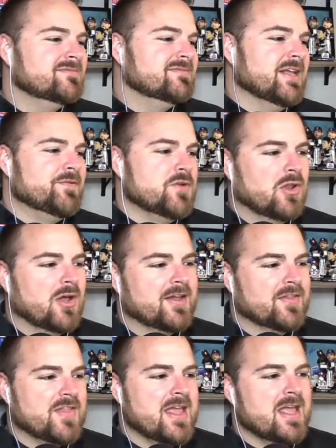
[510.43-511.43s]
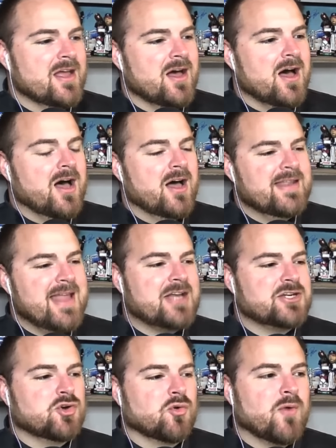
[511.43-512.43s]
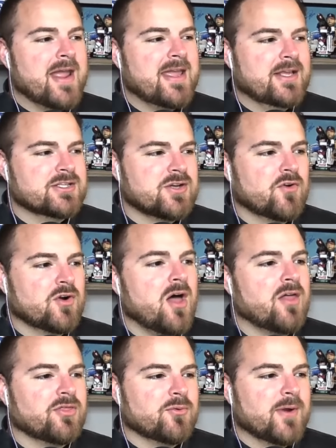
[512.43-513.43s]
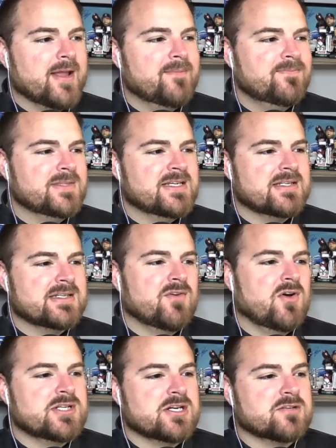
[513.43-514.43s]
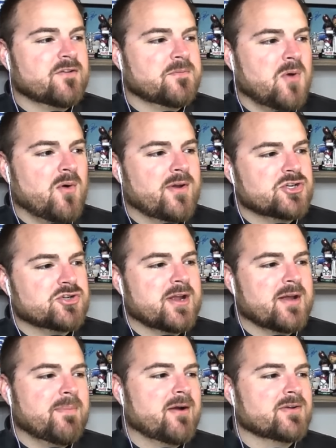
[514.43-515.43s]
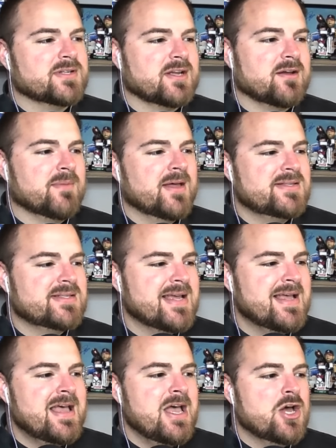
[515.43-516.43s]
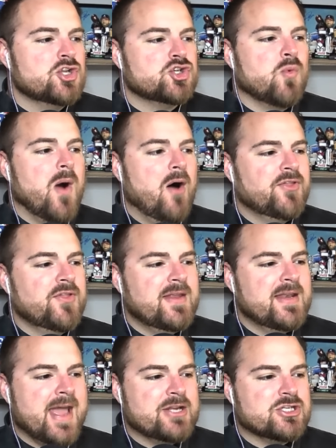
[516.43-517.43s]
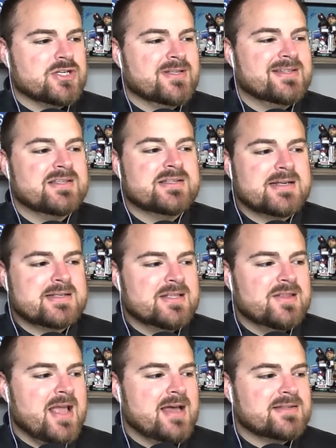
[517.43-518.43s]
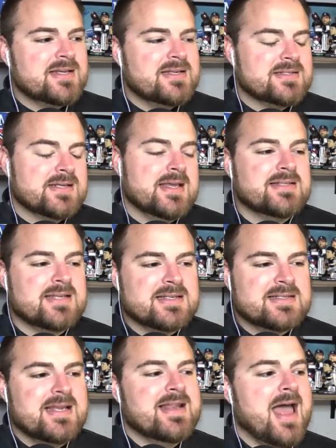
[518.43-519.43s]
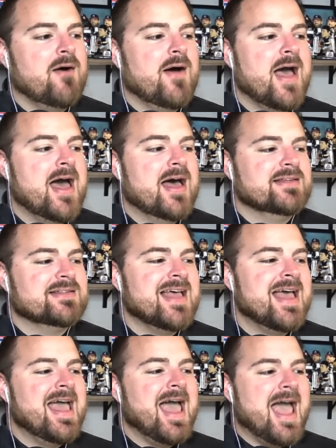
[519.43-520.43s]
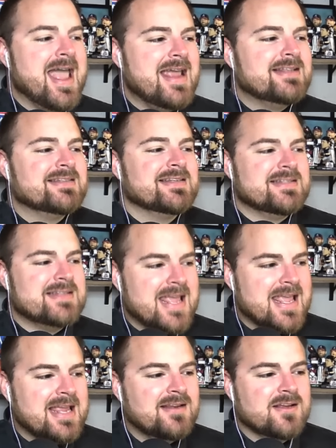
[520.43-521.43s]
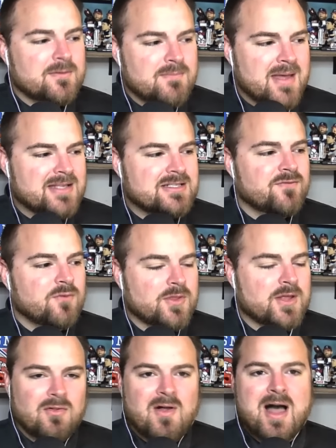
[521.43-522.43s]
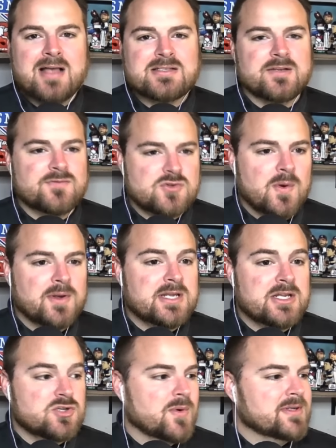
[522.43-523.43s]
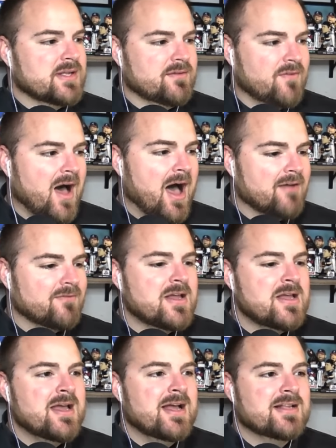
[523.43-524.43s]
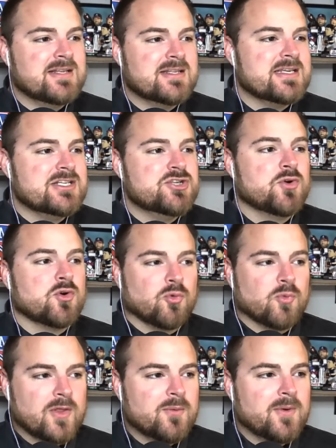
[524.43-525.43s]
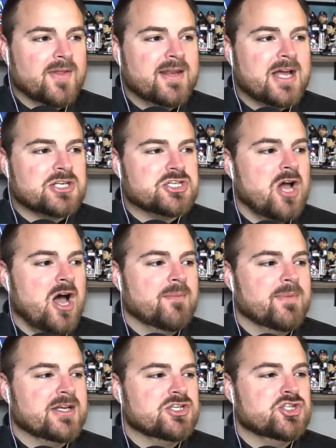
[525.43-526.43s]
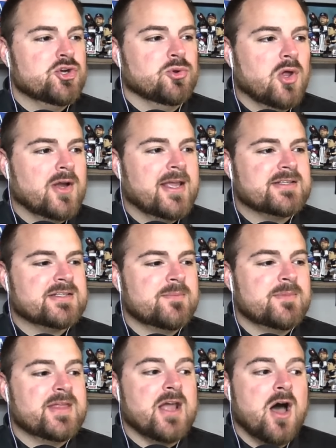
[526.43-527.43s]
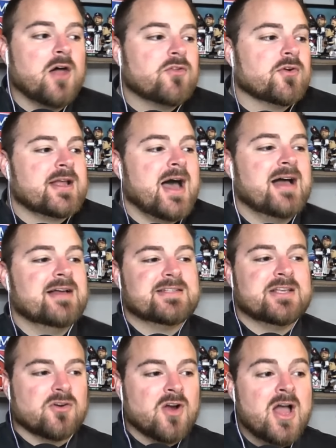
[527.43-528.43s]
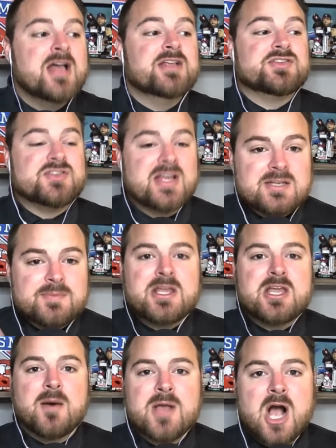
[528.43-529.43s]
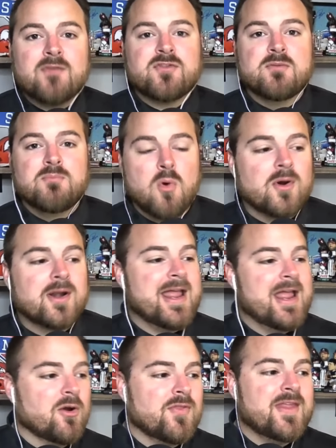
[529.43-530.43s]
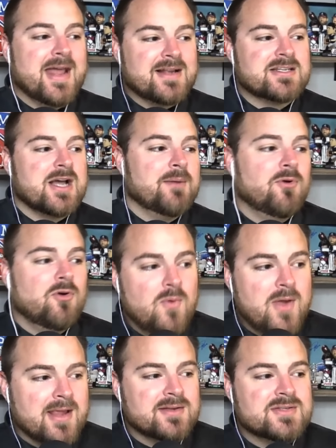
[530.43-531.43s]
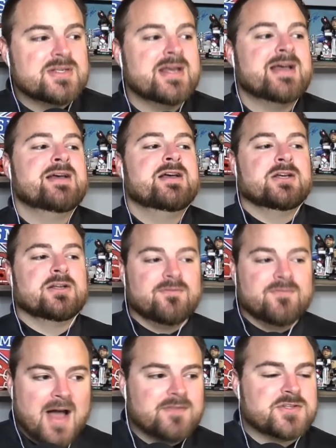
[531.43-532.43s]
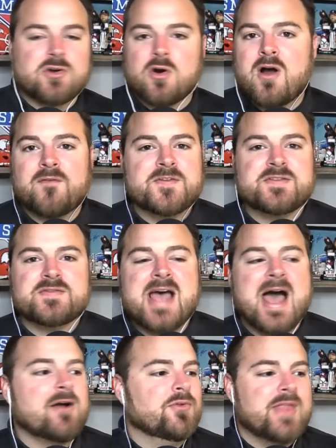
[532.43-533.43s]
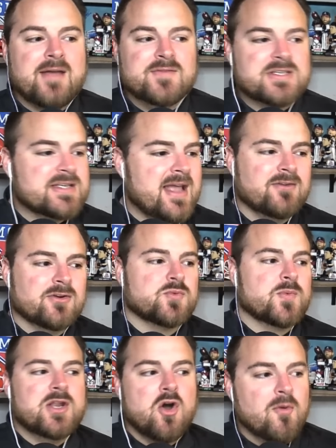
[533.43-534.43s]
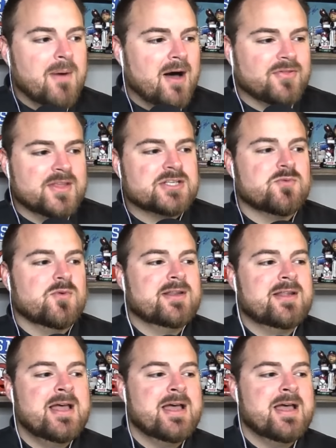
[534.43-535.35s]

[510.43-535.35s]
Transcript: If you look at the uh, national rankings over an On Three, Tennessee Volunteers football industry comparison commits 12th in the nation, sixth in the SEC. Tennessee now has 18 commits for the class of 2025. Tennessee's doing a really, really nice job because you look at some of the other guys that are set to be coming off the board here in the next couple of weeks. Five star offensive tackle David Sanders. We know about this one.